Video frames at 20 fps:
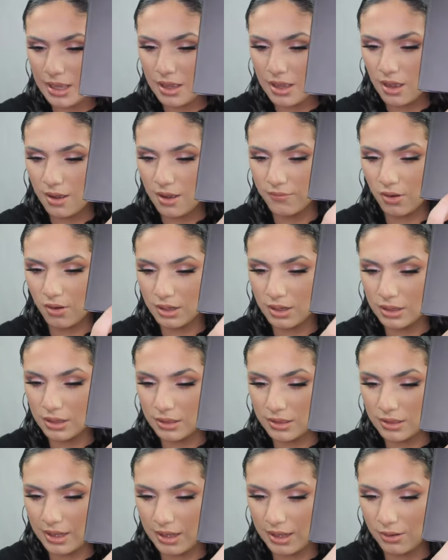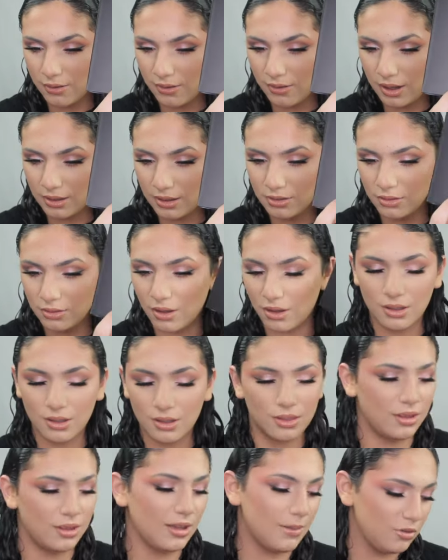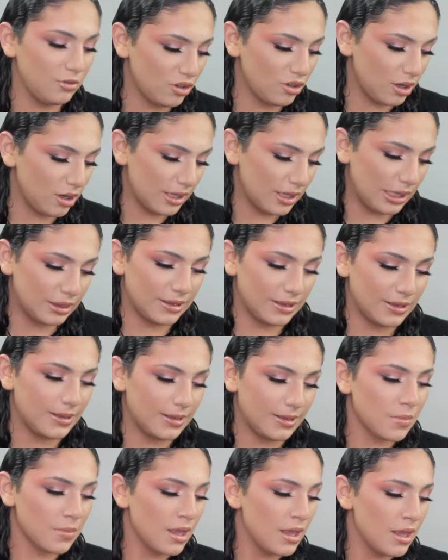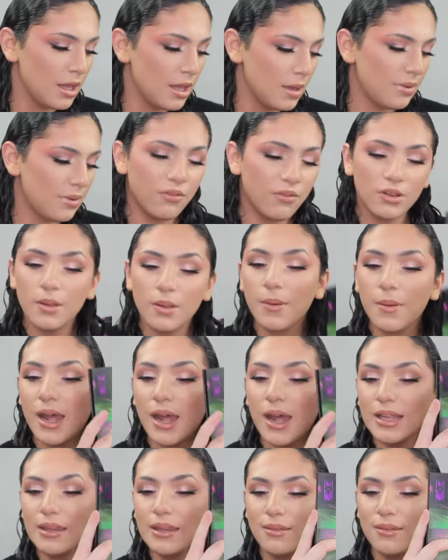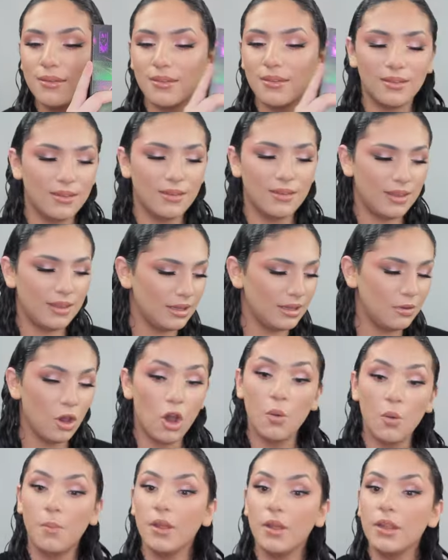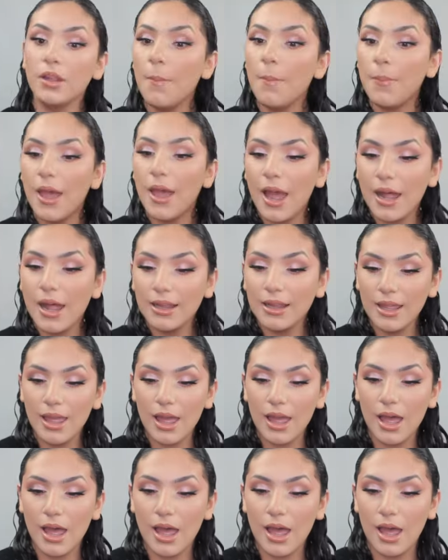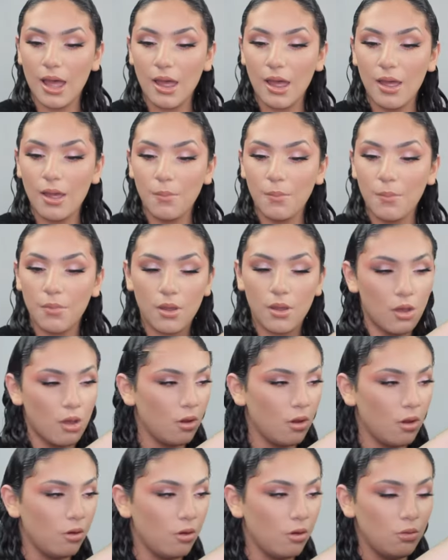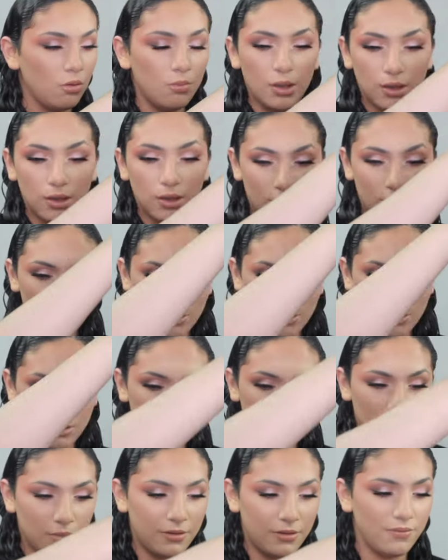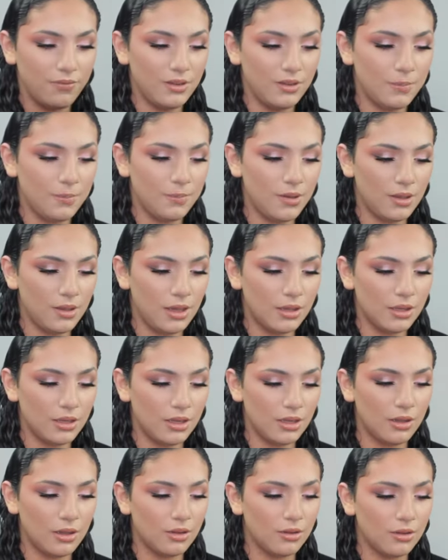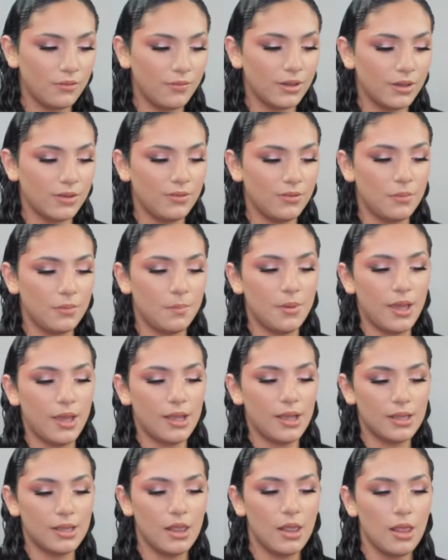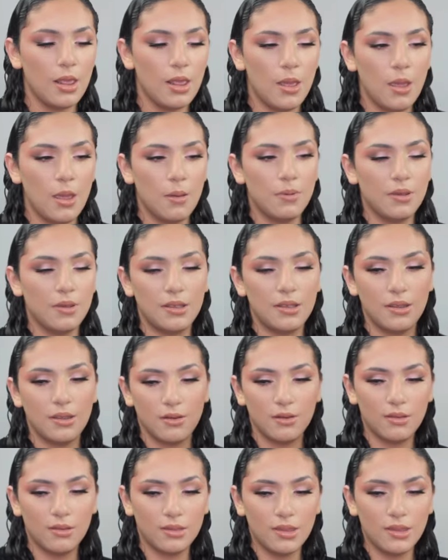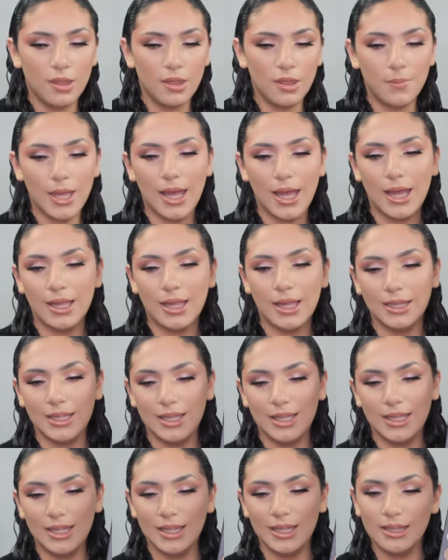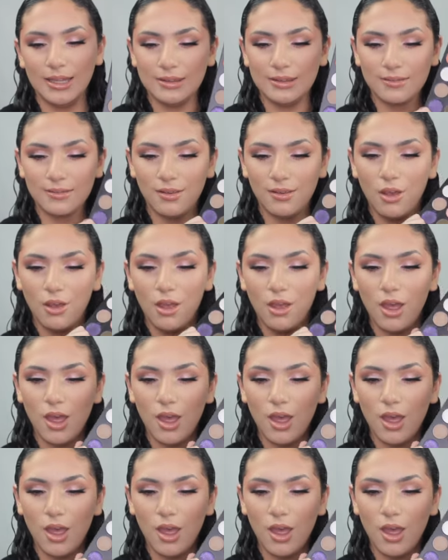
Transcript: If y'all can see that little, I don't know if y'all can see that, but y'all can't see that. But everyone, the palette is sickening. Let me open the palette up. Oh my God, hold on. Let me flip it. I don't know if I can flip it back. But here is the palette. Oh,